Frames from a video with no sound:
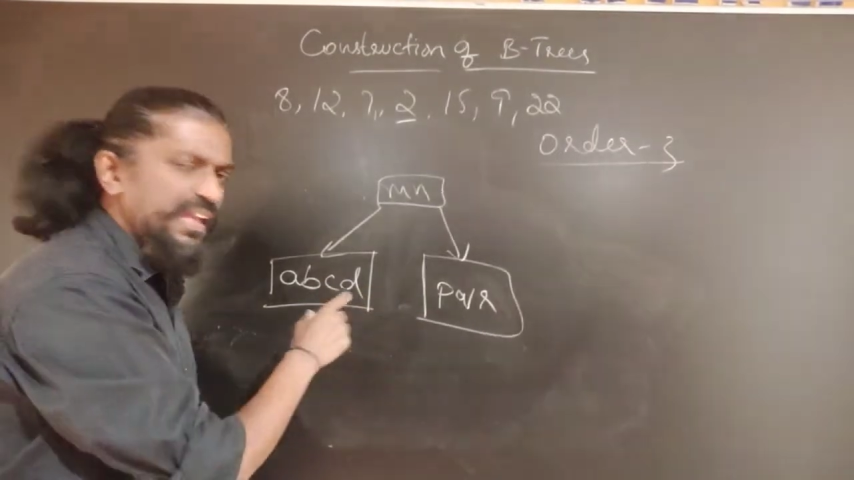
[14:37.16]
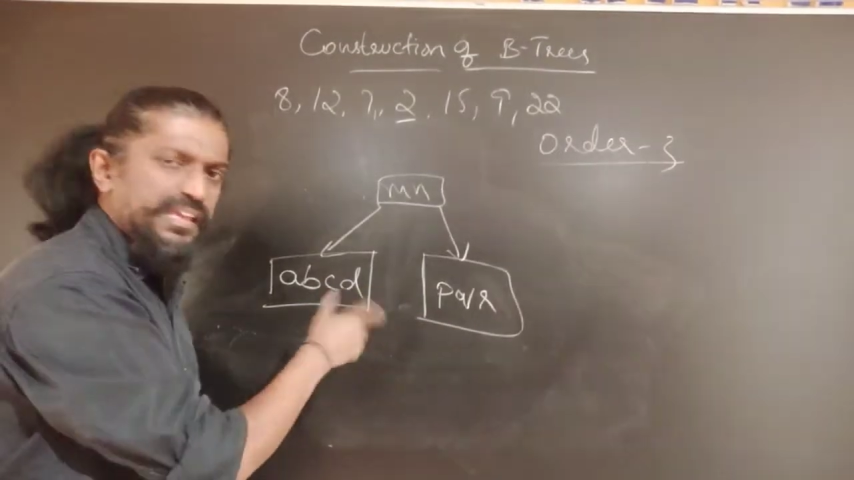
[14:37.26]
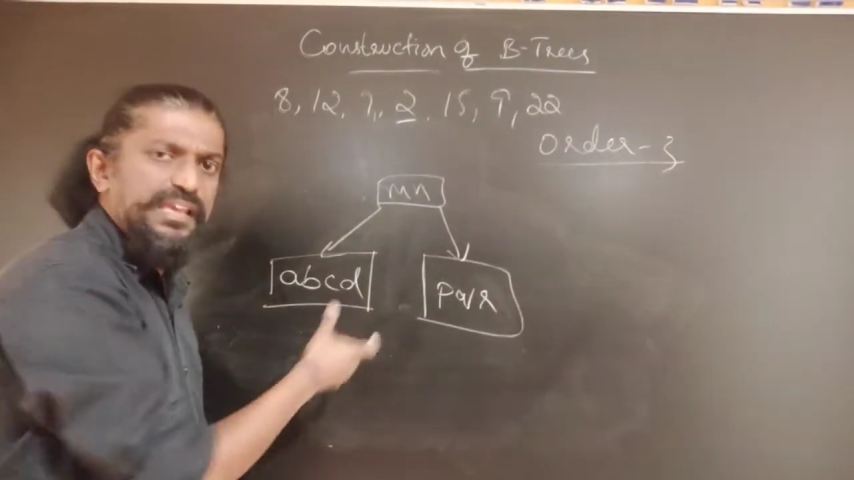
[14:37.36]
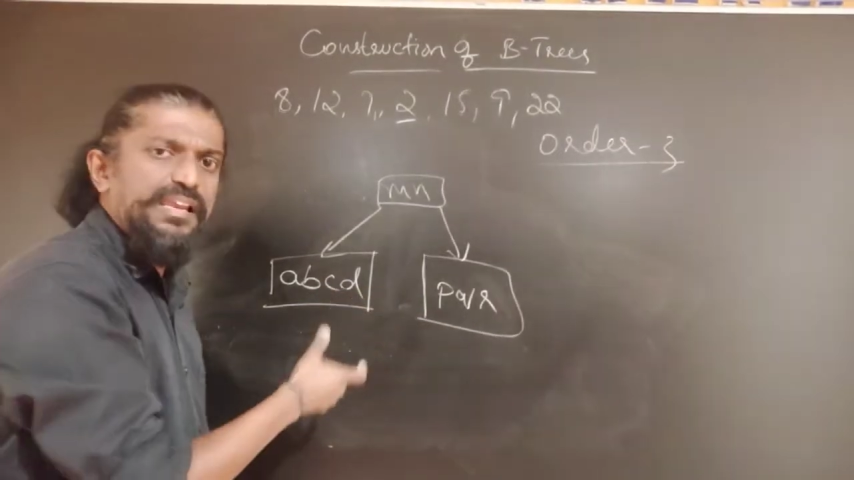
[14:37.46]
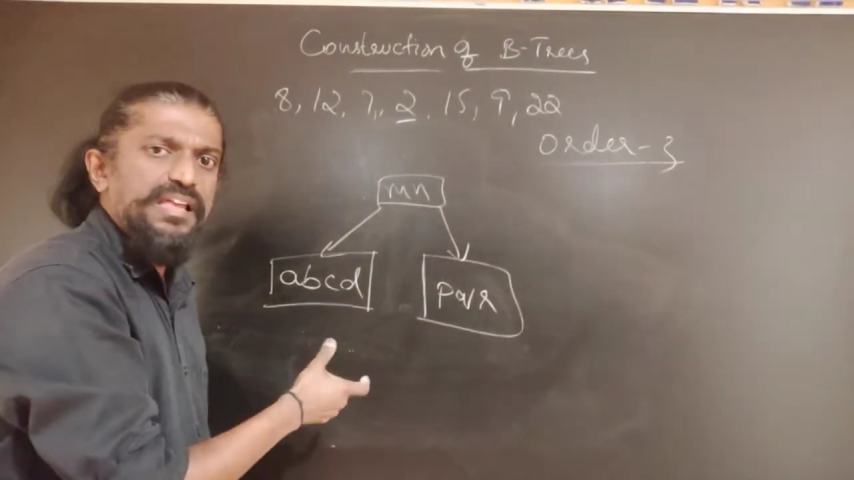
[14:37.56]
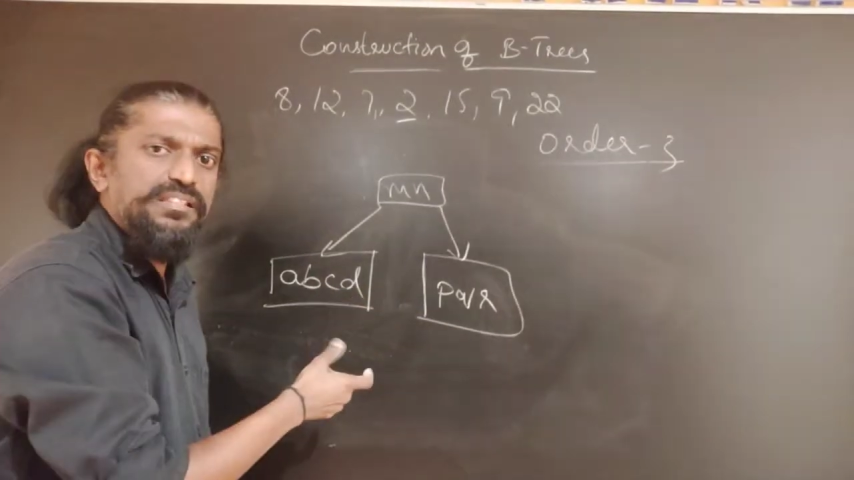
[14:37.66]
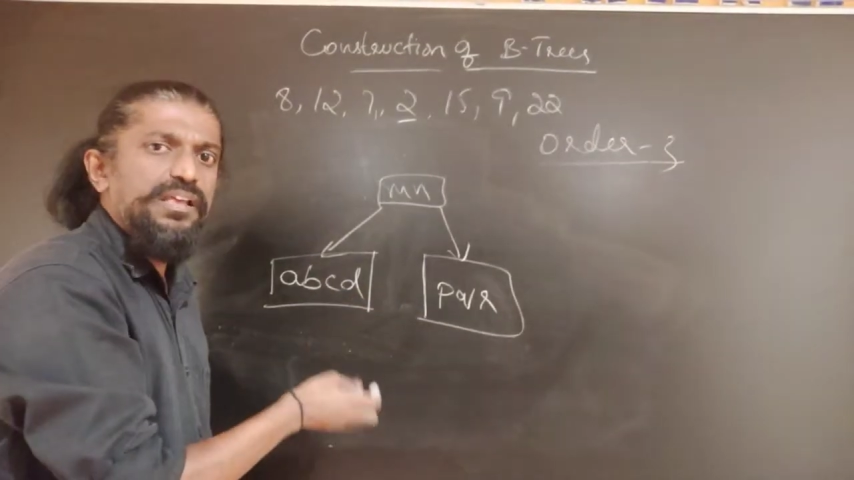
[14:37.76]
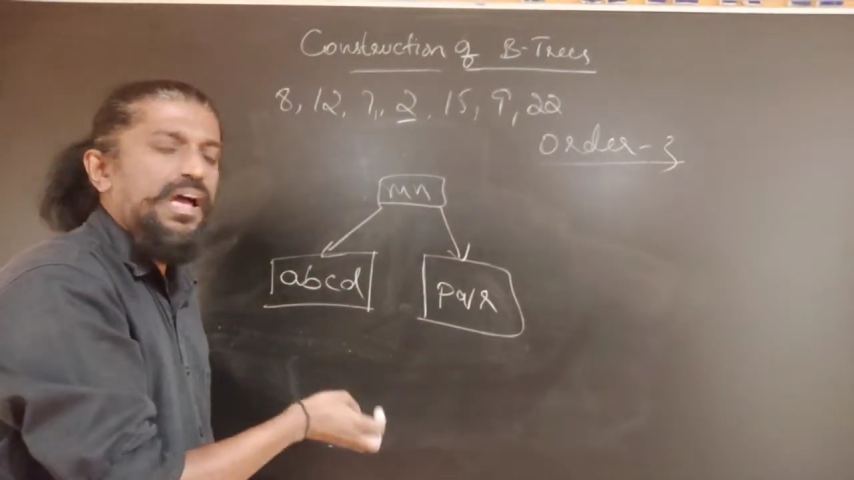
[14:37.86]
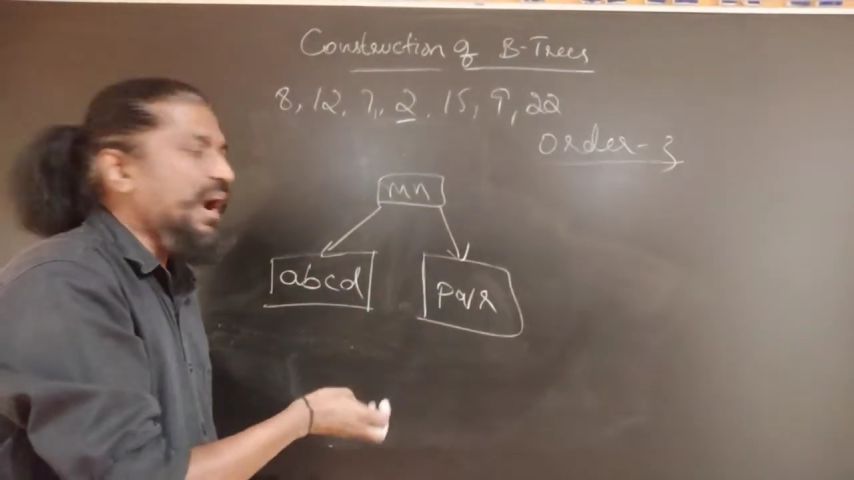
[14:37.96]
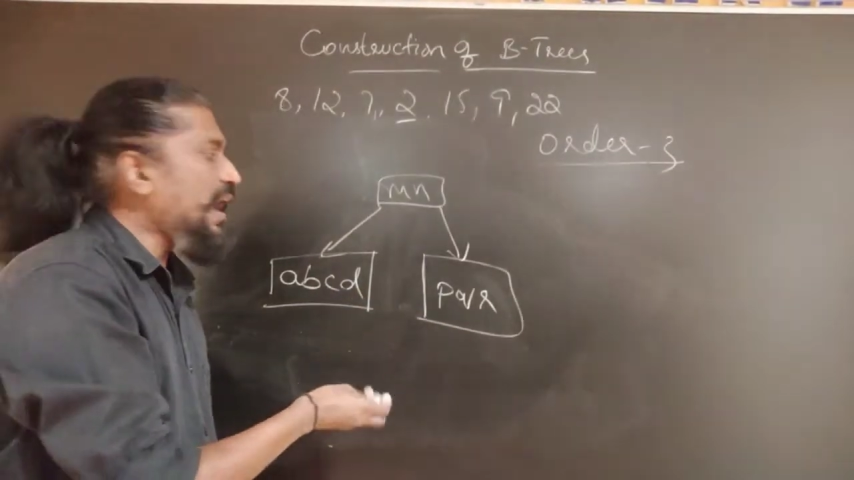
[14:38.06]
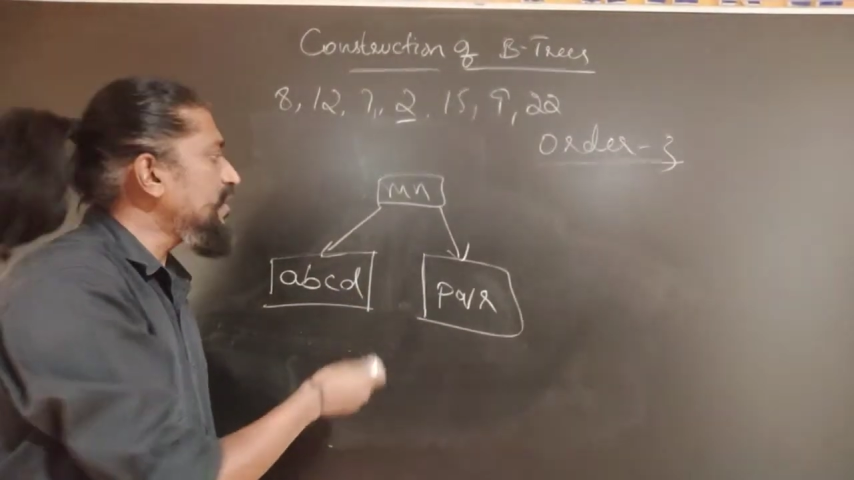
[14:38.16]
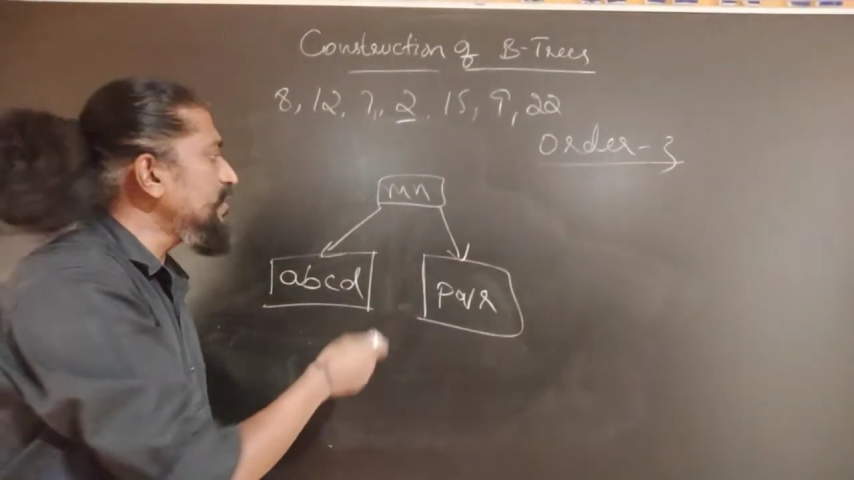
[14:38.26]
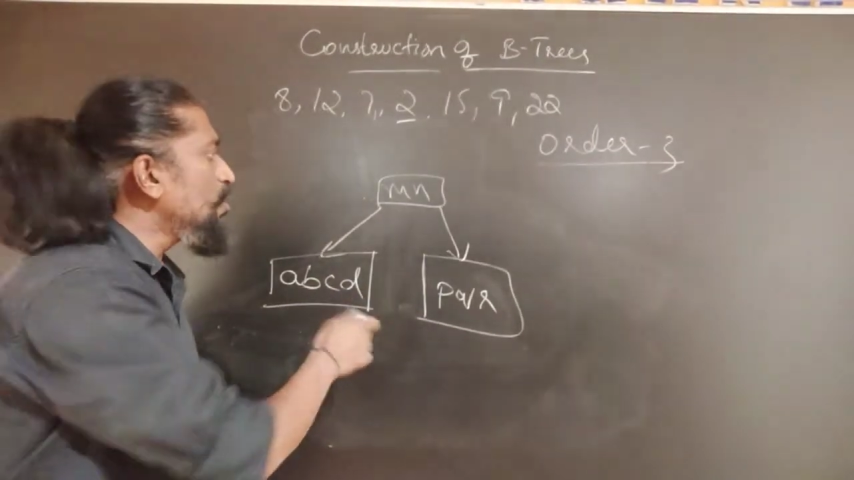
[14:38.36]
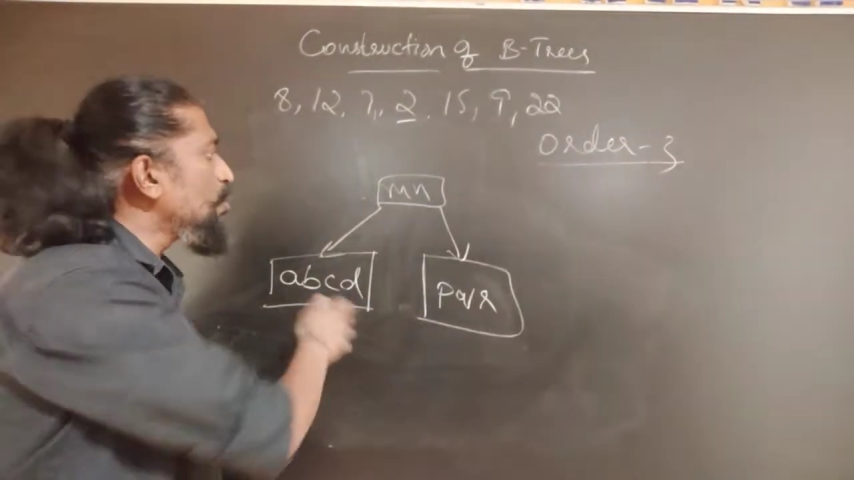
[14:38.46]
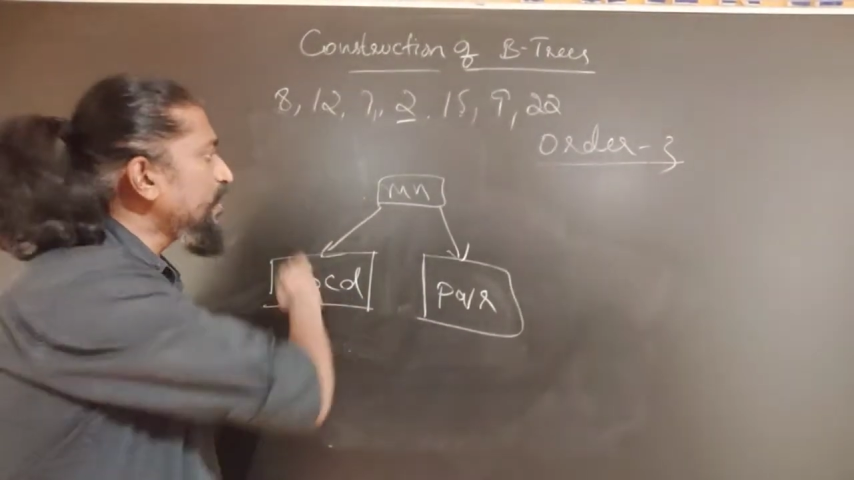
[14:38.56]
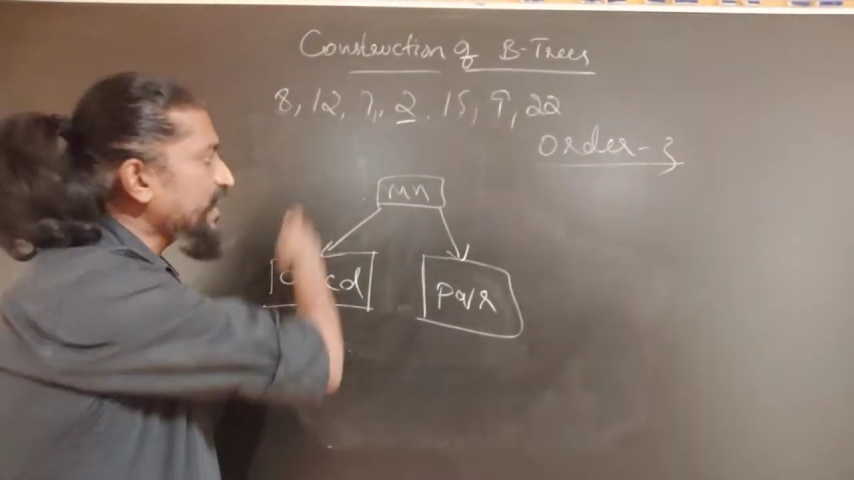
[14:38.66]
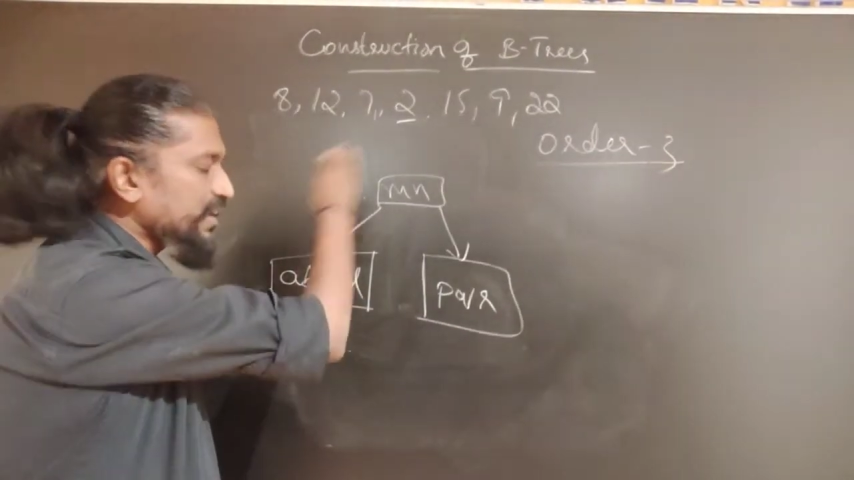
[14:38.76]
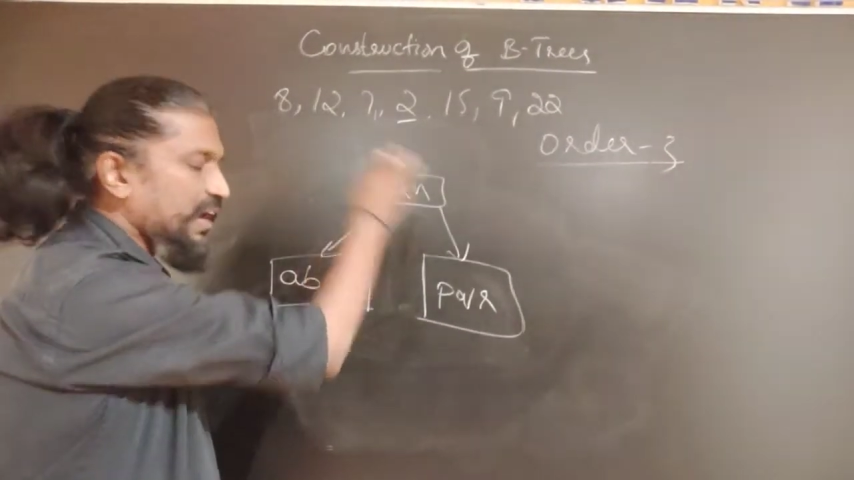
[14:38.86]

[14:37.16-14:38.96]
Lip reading: key length and we can